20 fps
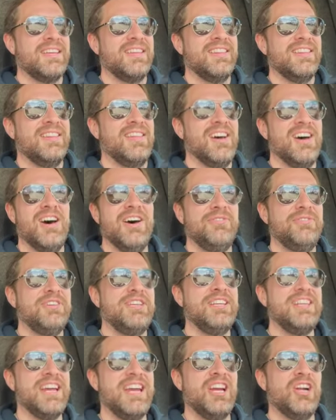The
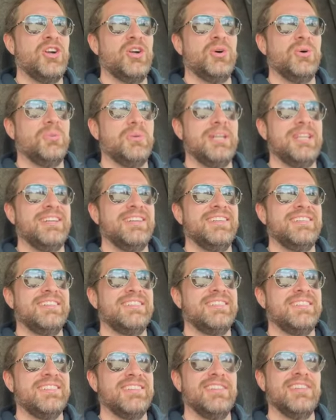Huffy
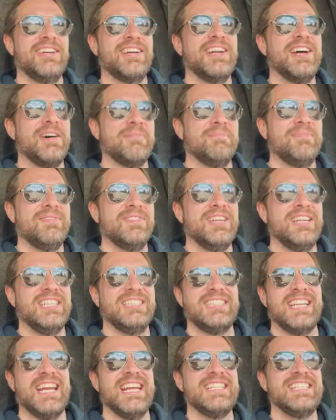Aerowind. Look it up. It's
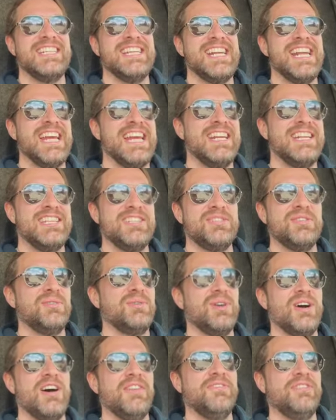a 1982
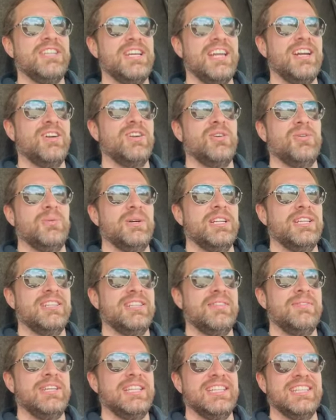Huffy Aerowind.
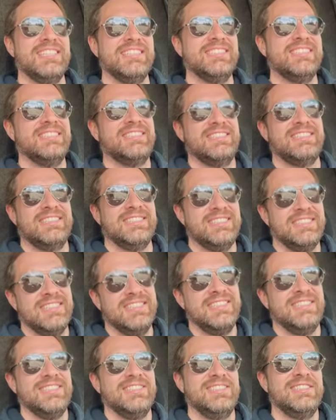I mean, there's
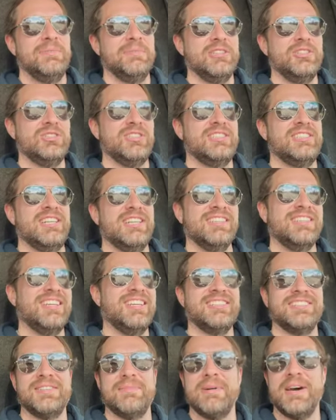some interesting
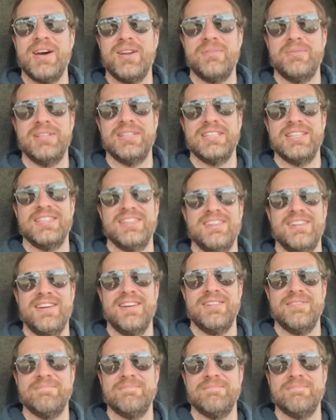things about him on the internet.